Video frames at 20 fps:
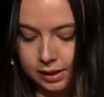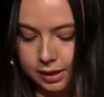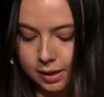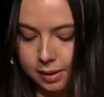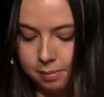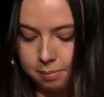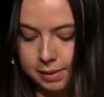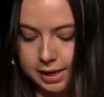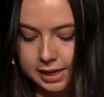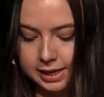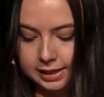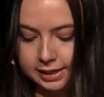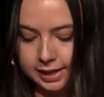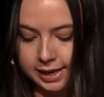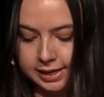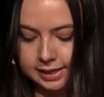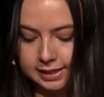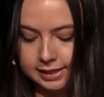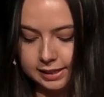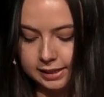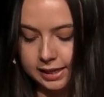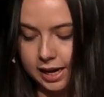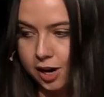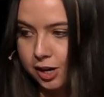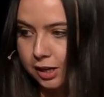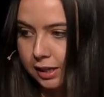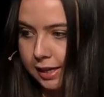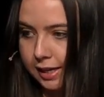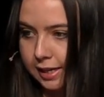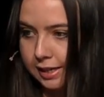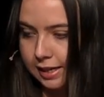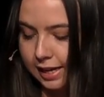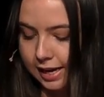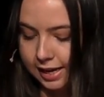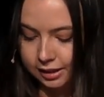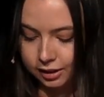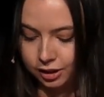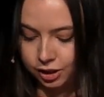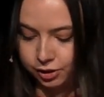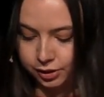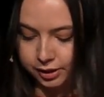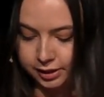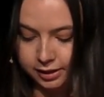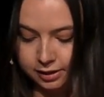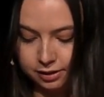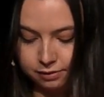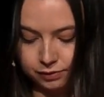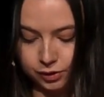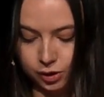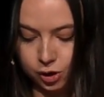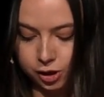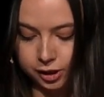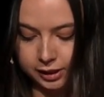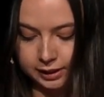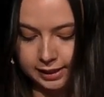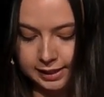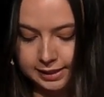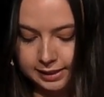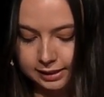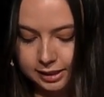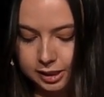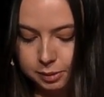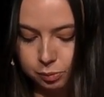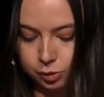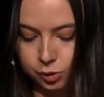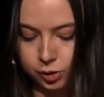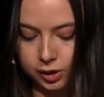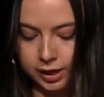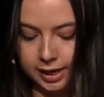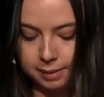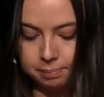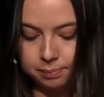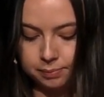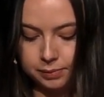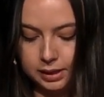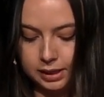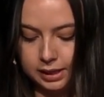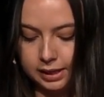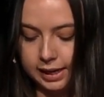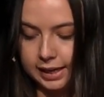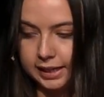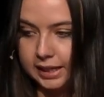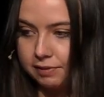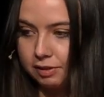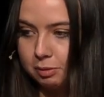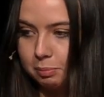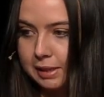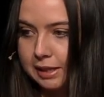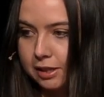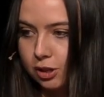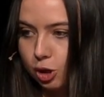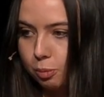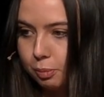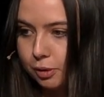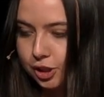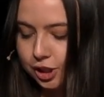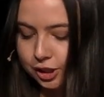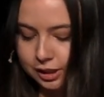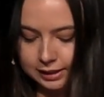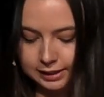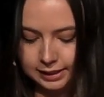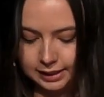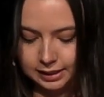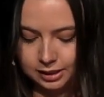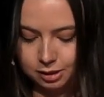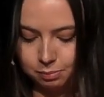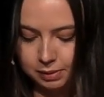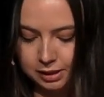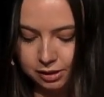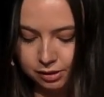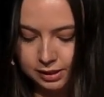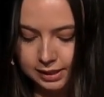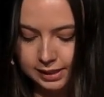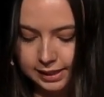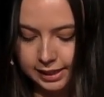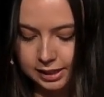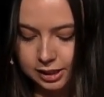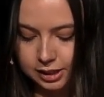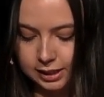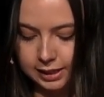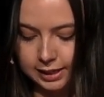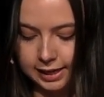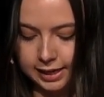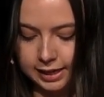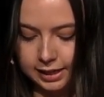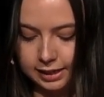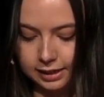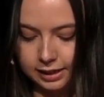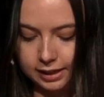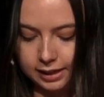Many thanks to Caroline and Laura for organising this programme and giving me the opportunity to be on stage today.